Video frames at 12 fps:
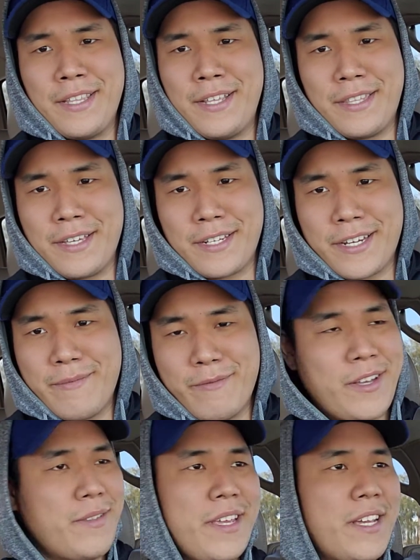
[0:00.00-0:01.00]
Nothing's come.
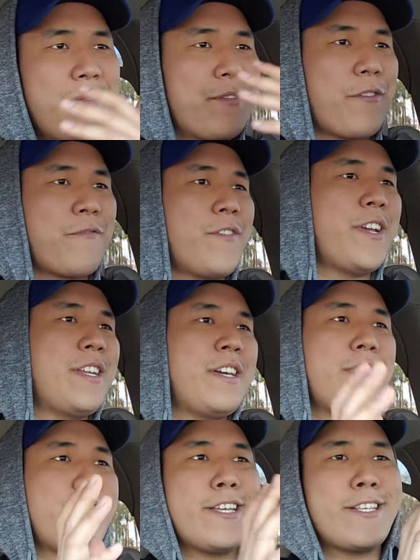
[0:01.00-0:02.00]
Nothing comes for free.
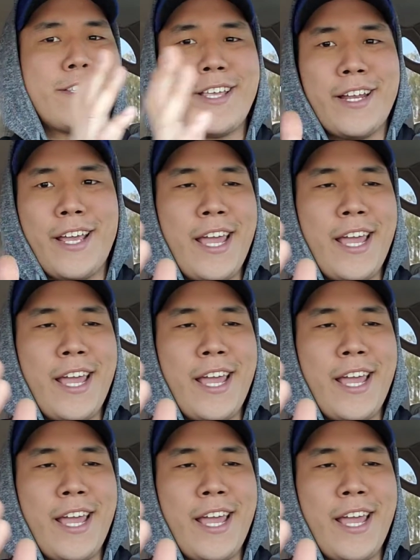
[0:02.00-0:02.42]
Nothing is set.